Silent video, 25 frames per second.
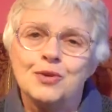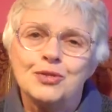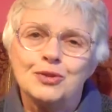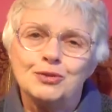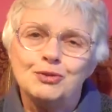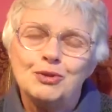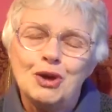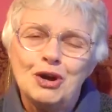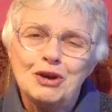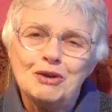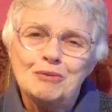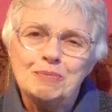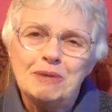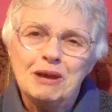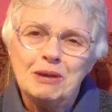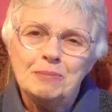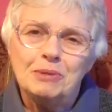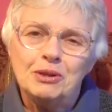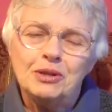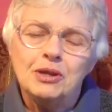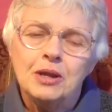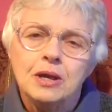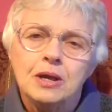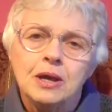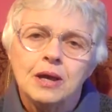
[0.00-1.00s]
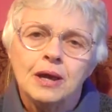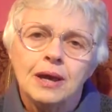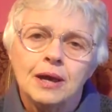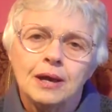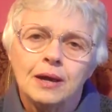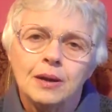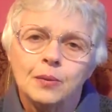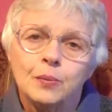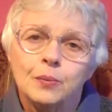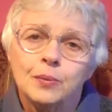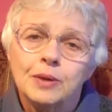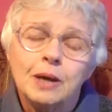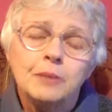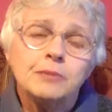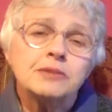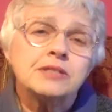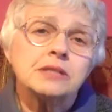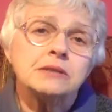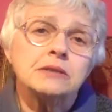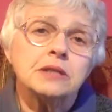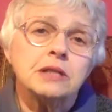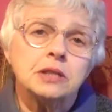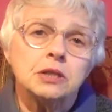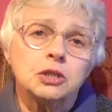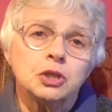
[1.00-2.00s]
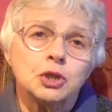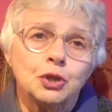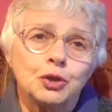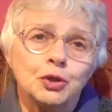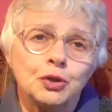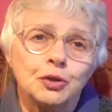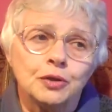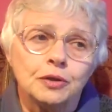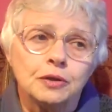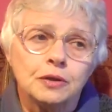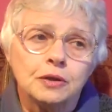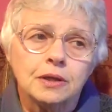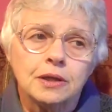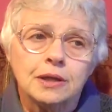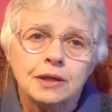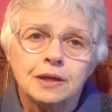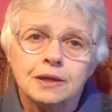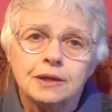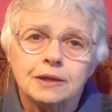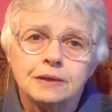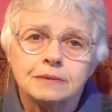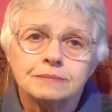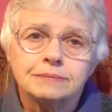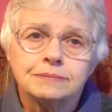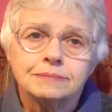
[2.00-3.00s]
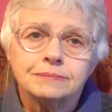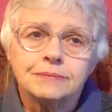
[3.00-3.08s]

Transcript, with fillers: with a lot of people. Uh, when I was a little girl, uh,